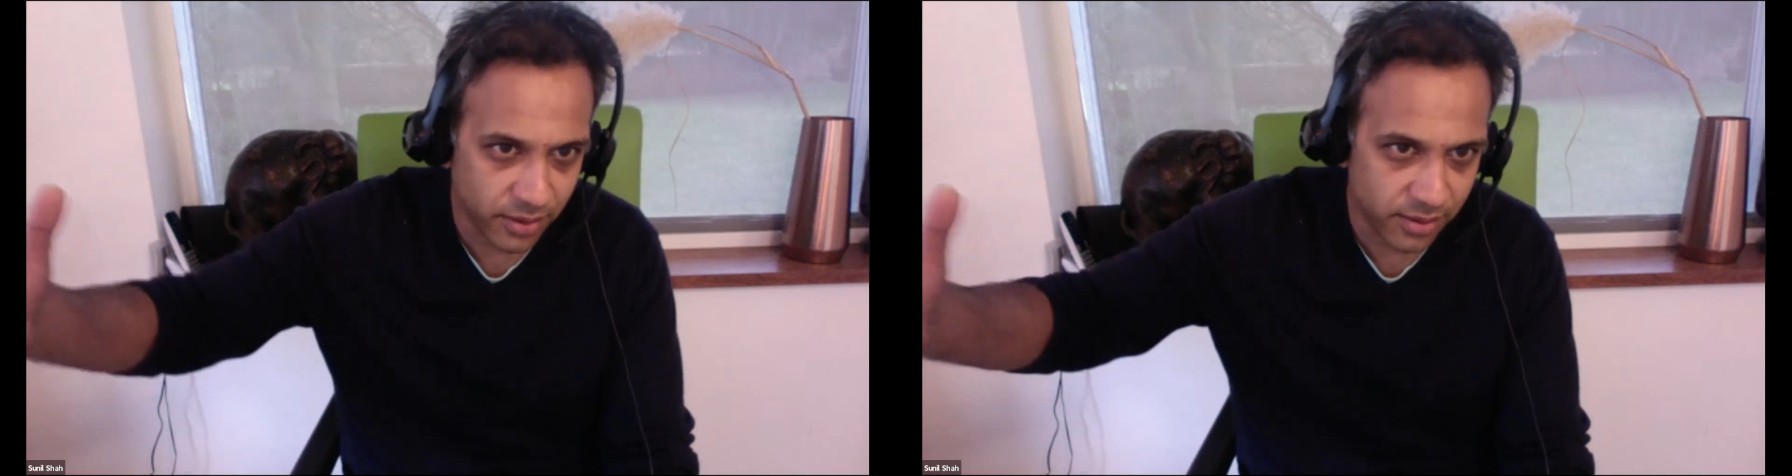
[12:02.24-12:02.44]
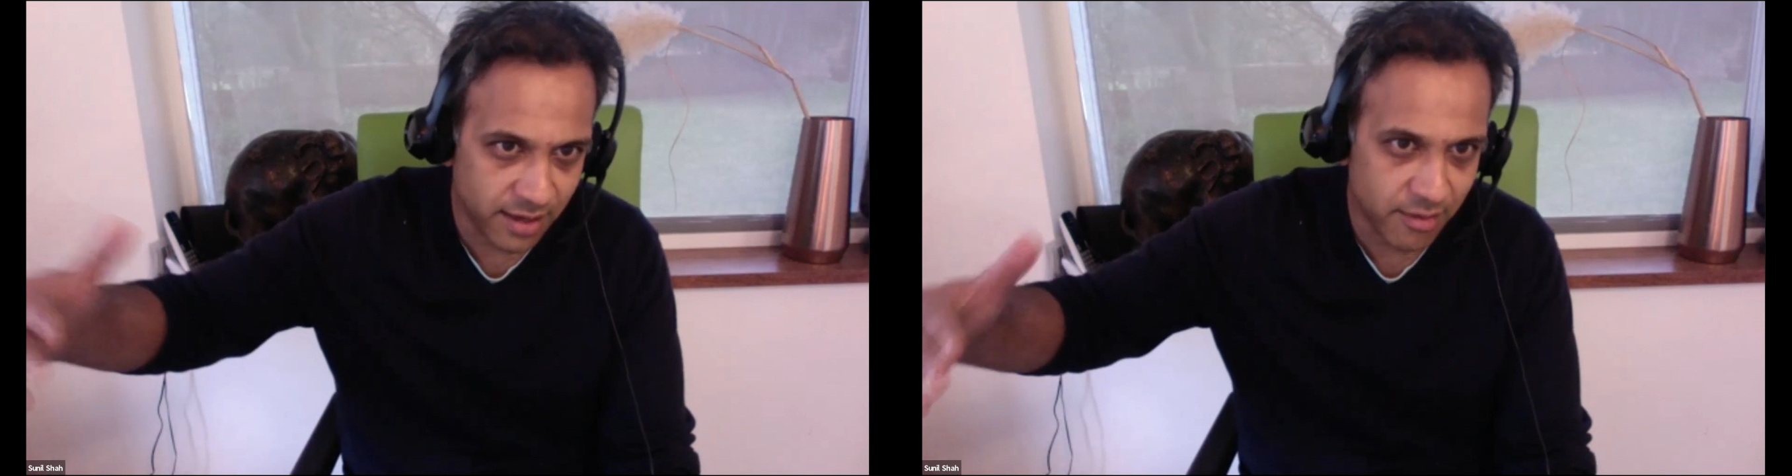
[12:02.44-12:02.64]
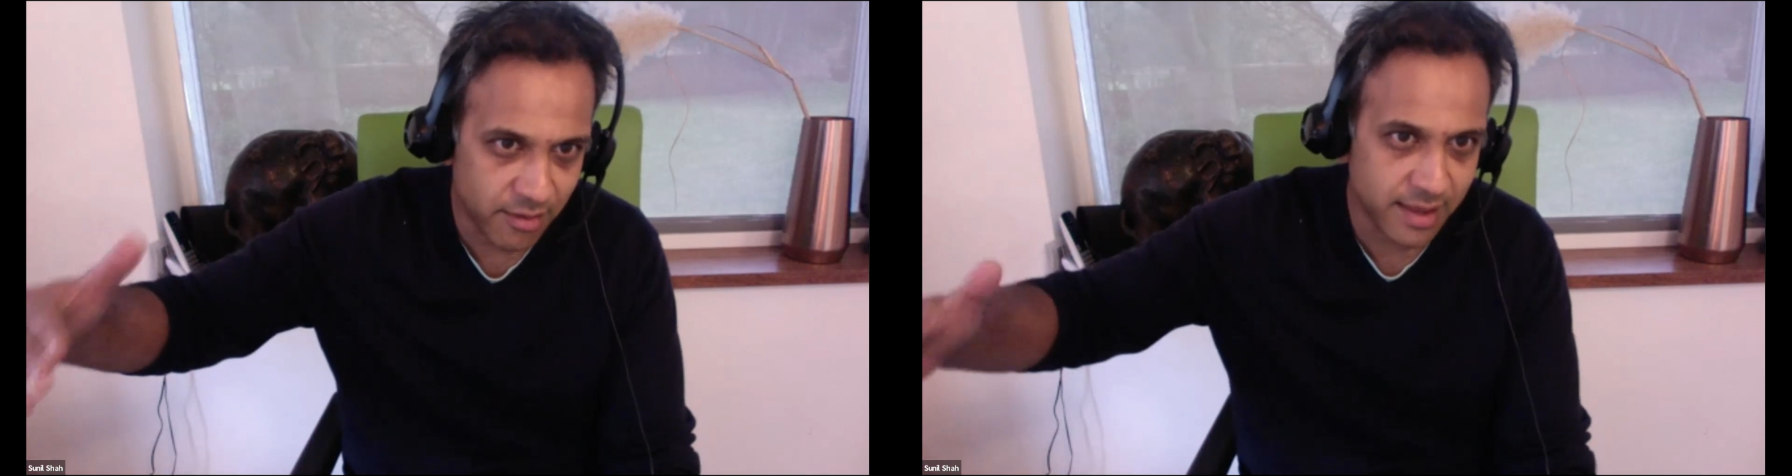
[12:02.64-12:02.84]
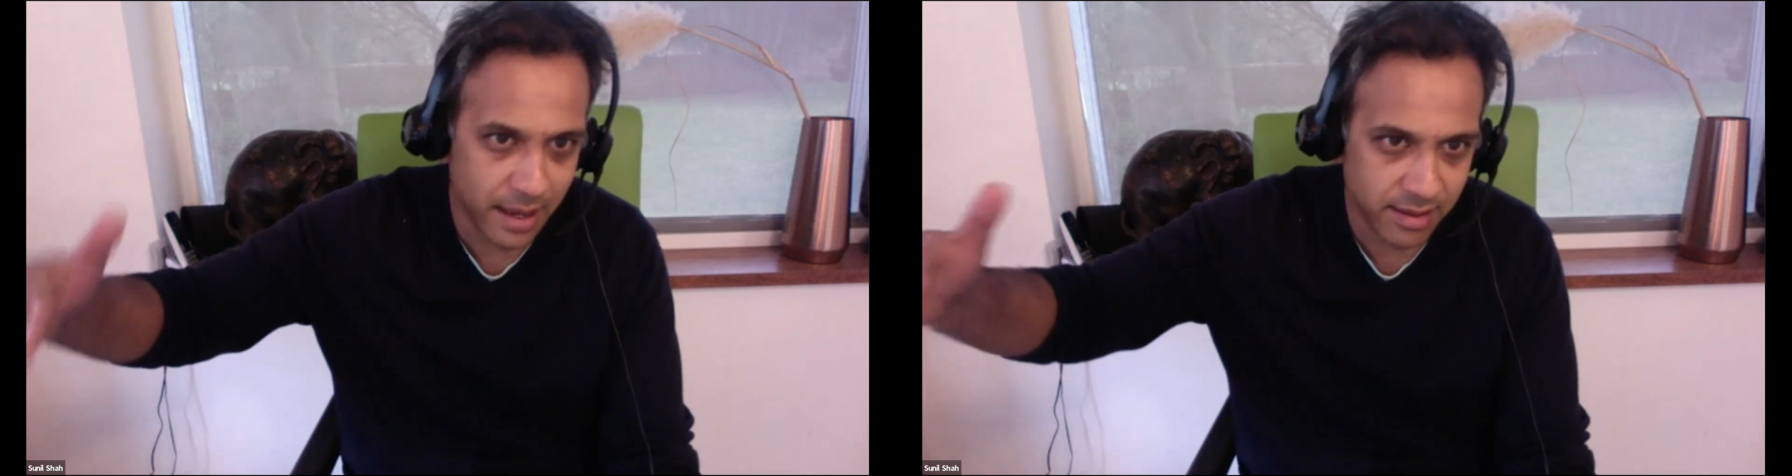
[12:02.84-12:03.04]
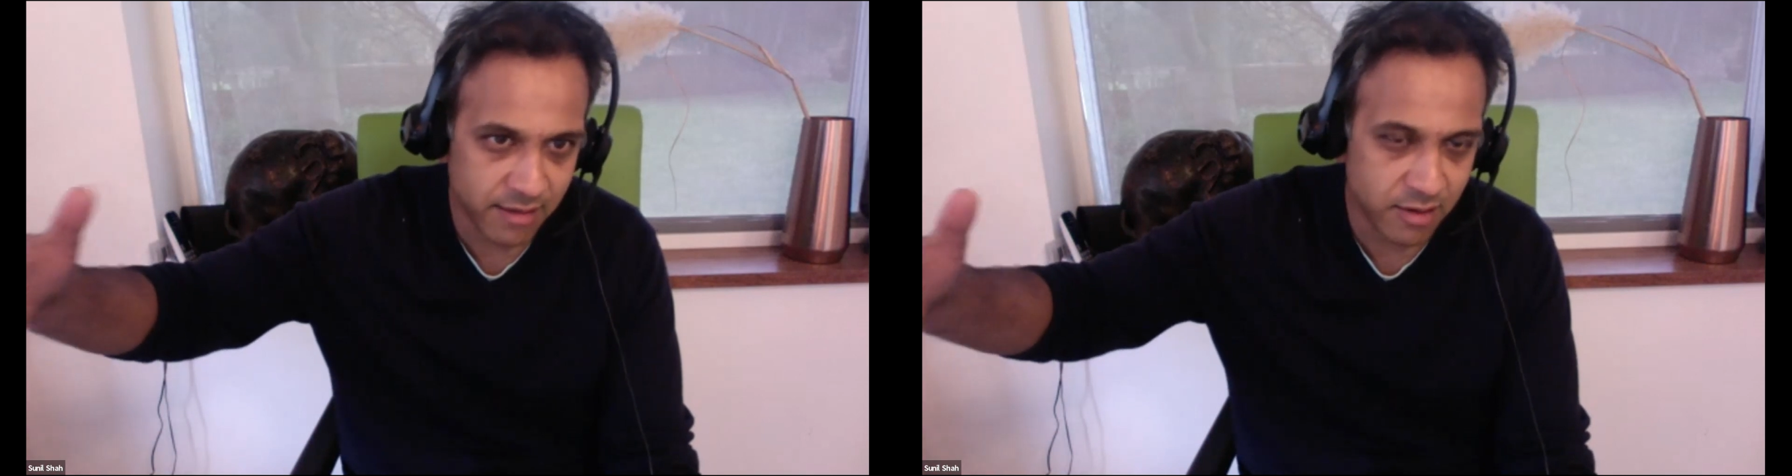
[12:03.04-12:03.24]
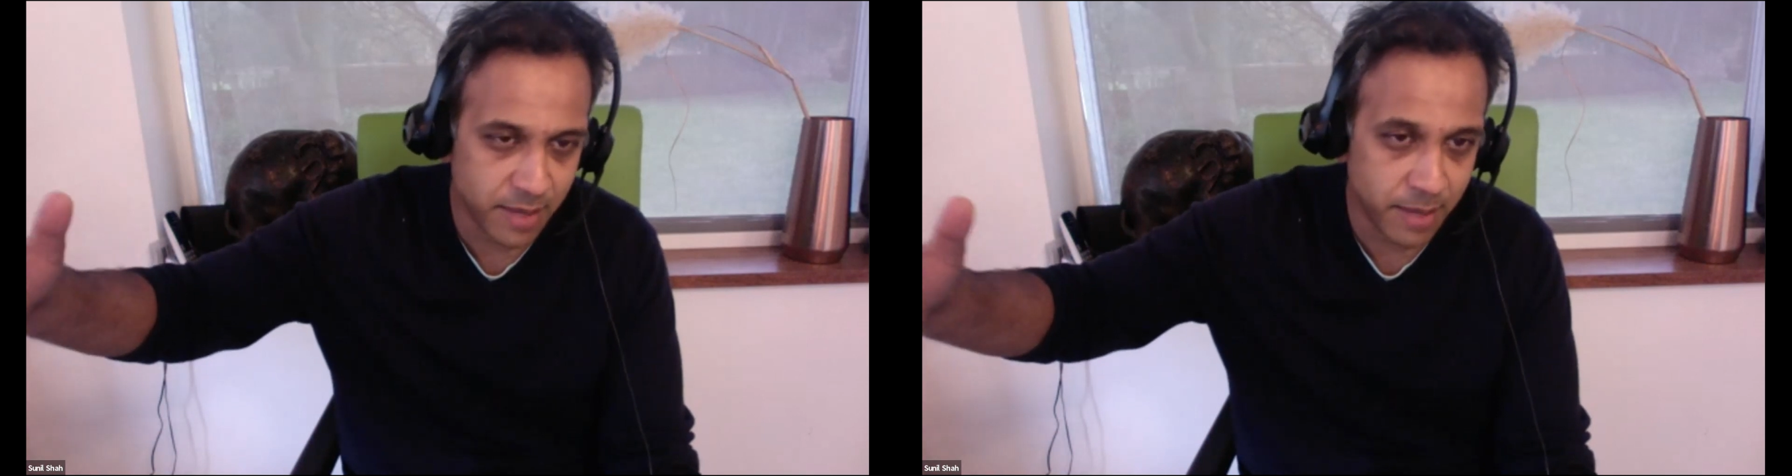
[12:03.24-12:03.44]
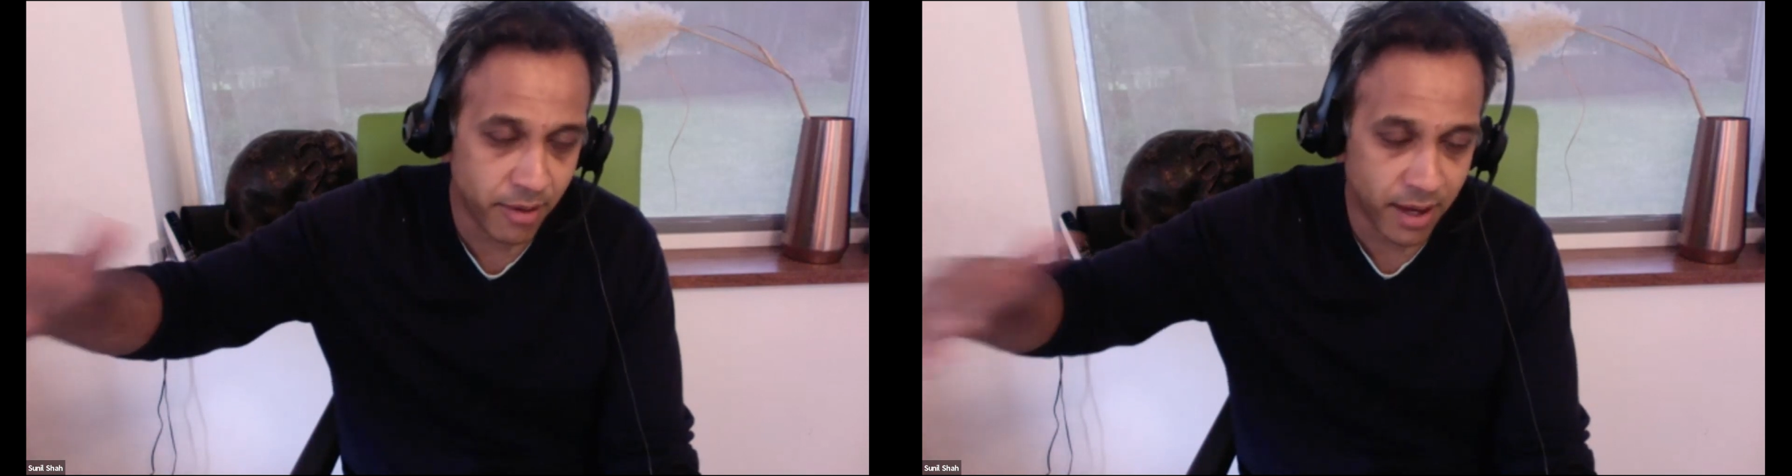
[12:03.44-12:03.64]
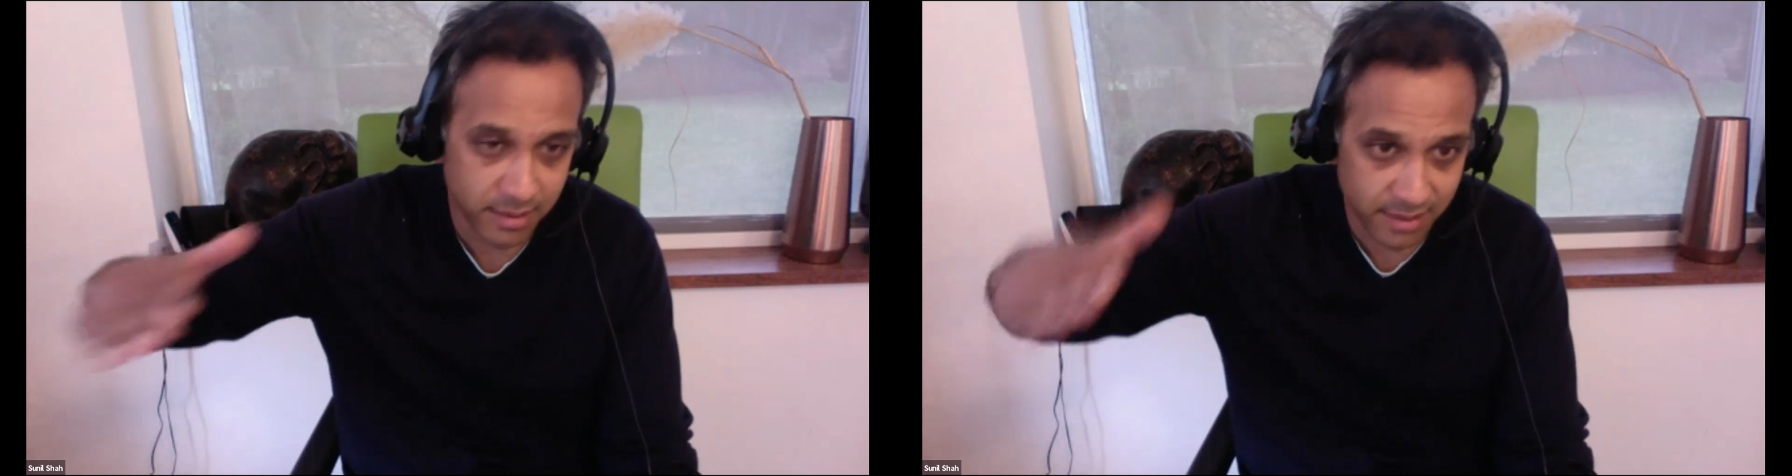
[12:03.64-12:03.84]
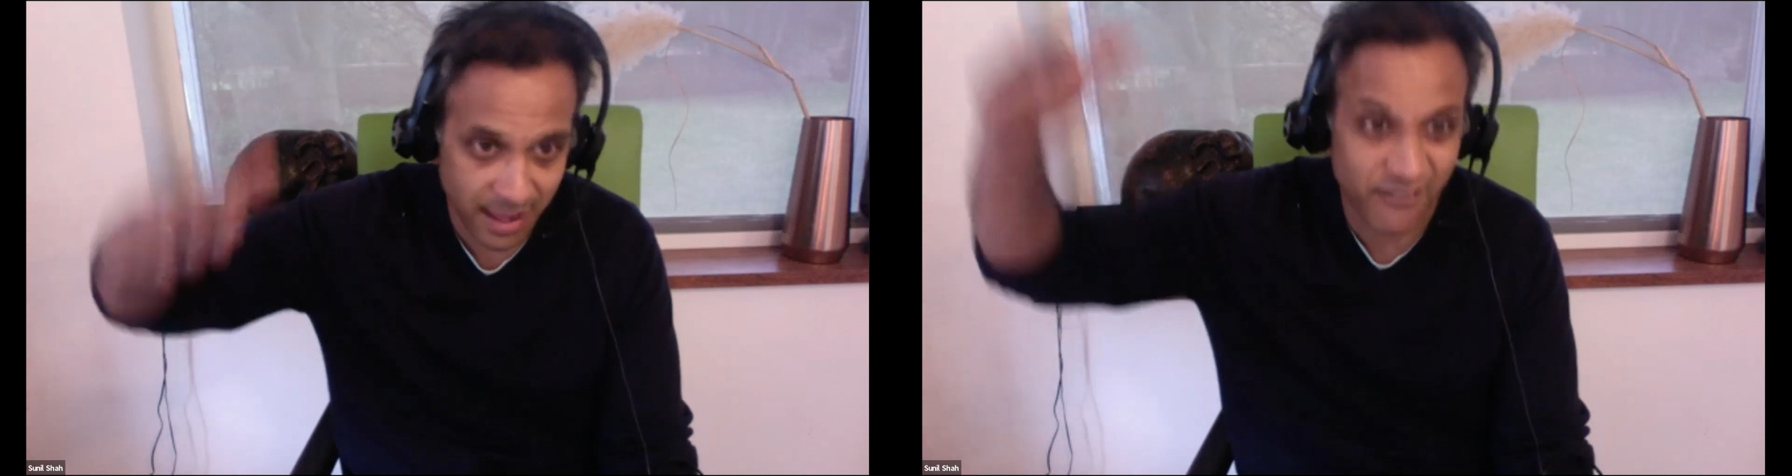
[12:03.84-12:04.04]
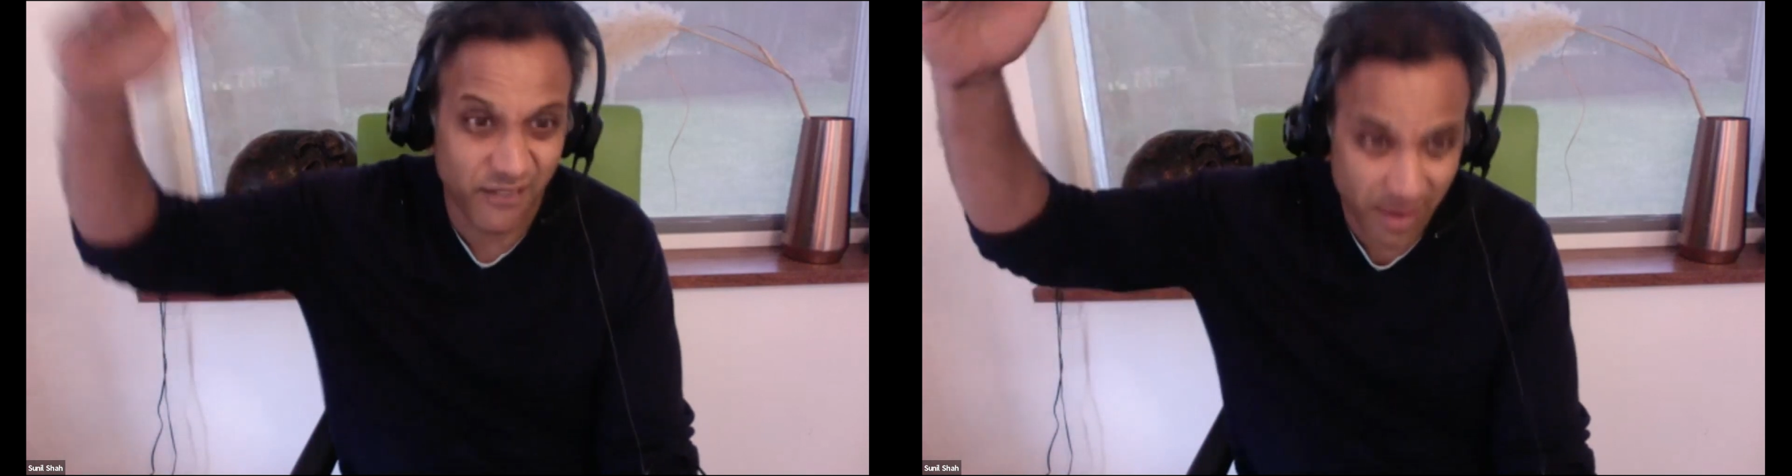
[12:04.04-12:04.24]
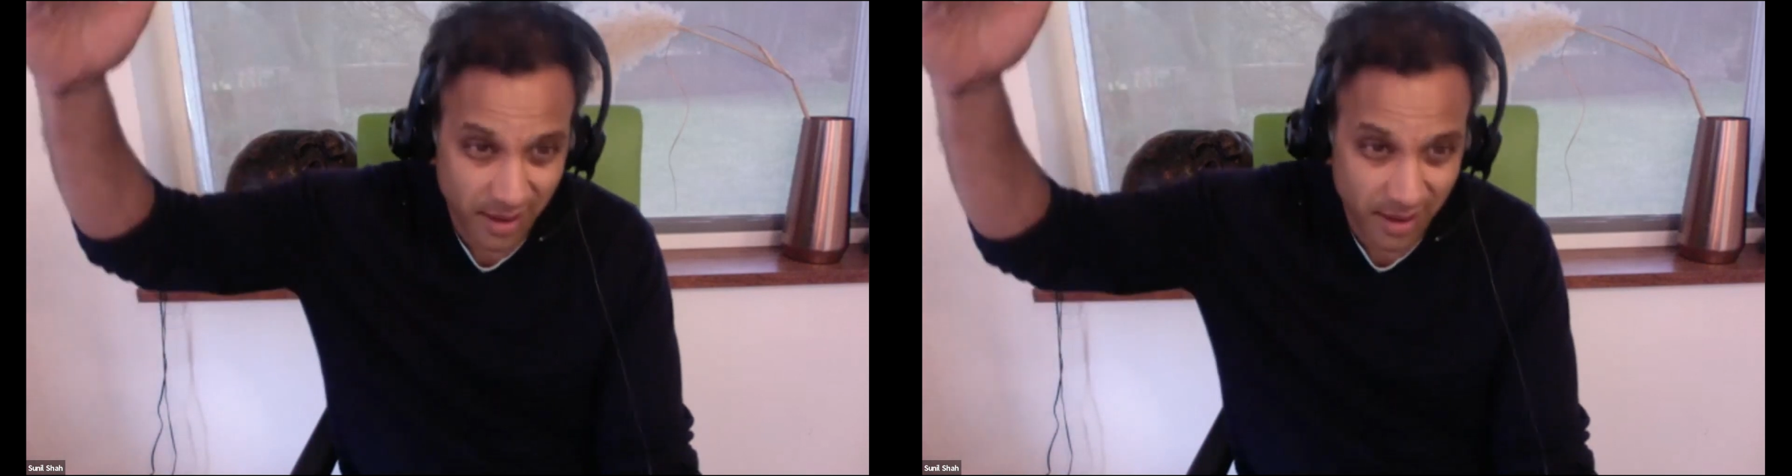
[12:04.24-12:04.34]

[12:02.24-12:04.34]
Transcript: Series A, Series B prices have